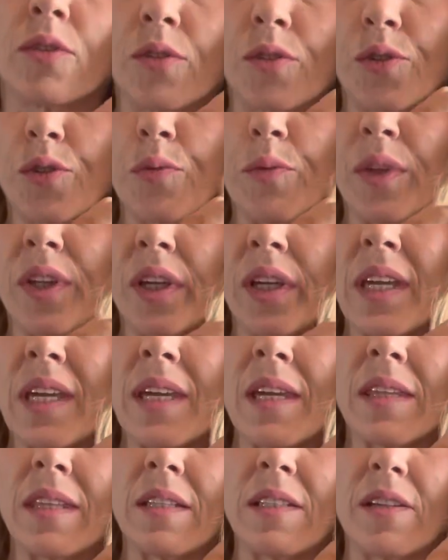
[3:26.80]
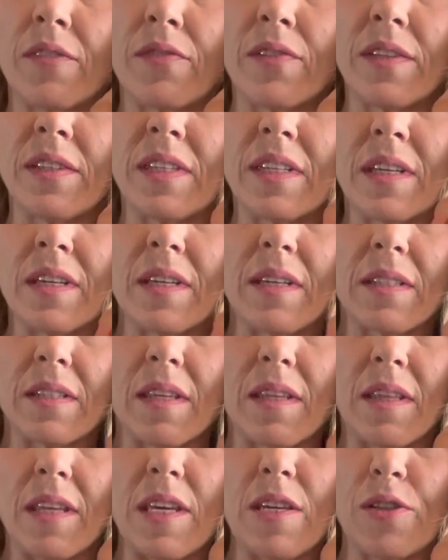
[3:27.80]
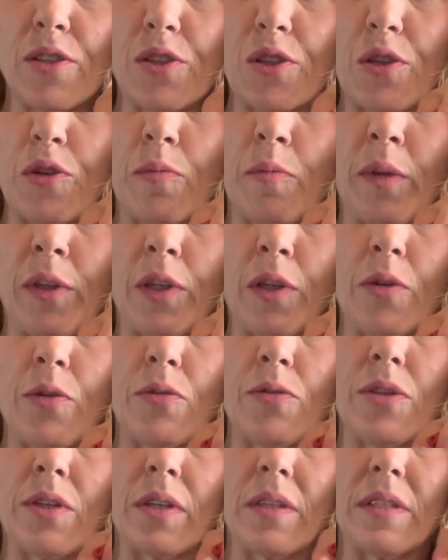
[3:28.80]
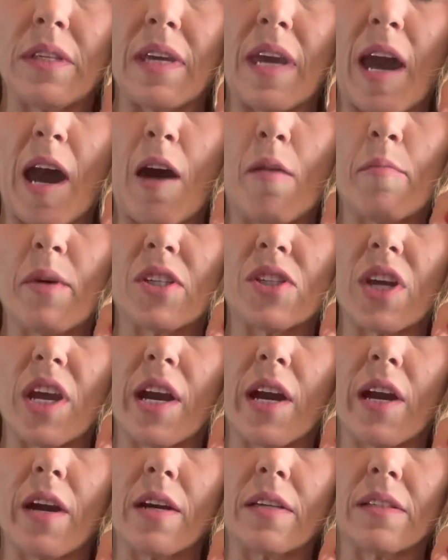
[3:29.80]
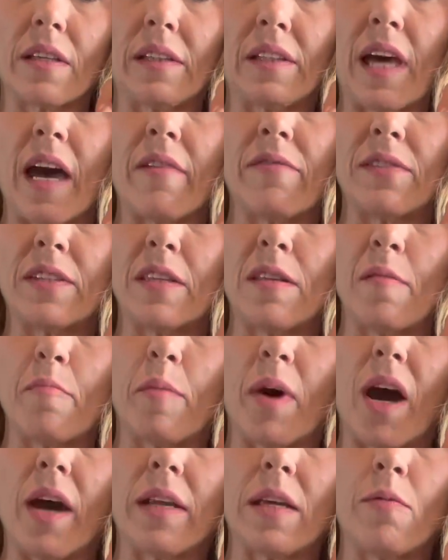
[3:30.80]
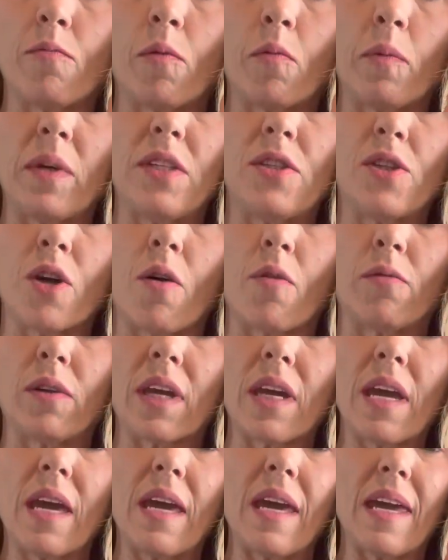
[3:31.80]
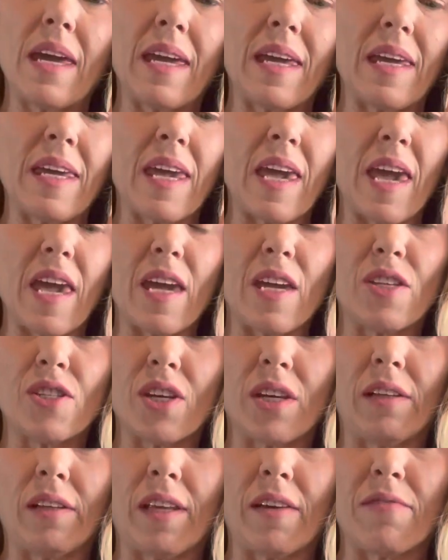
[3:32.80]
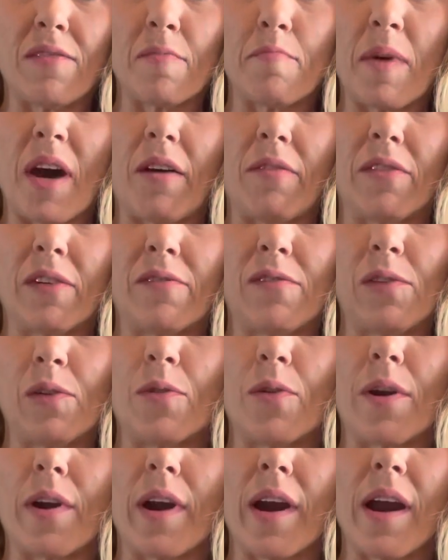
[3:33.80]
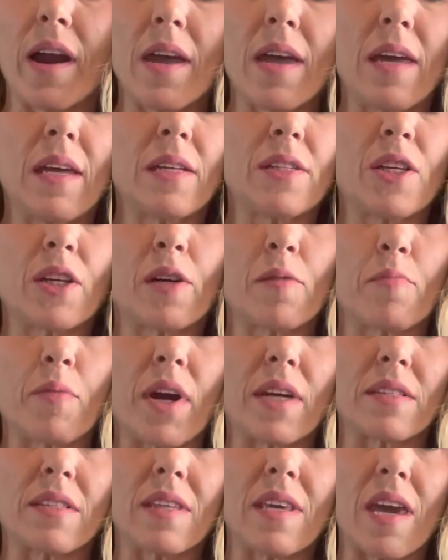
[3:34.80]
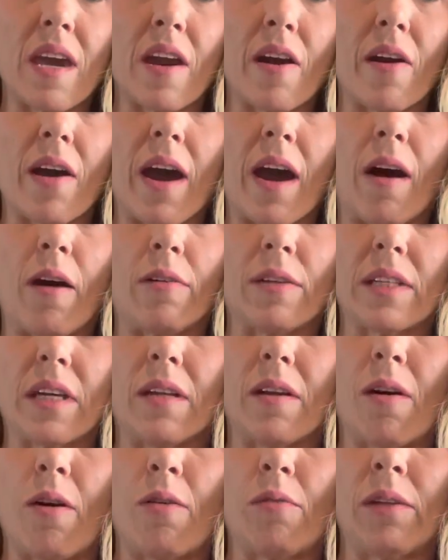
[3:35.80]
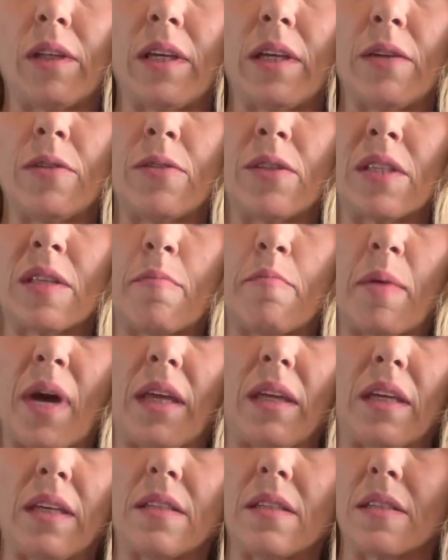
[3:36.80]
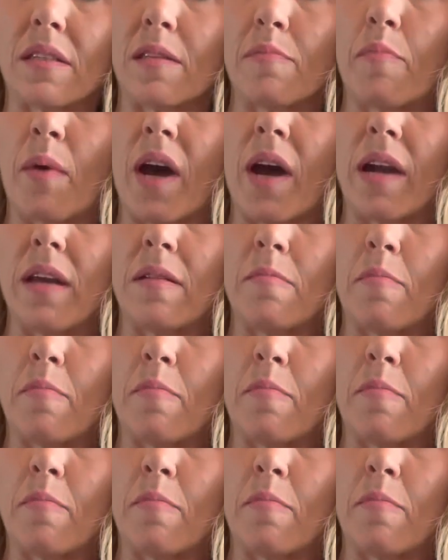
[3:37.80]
So when looking at the differences in these 2 balloons, you can see how much air is left in the body when we don't engage and lift the pelvic floor to compress the air out and only use the belly to spine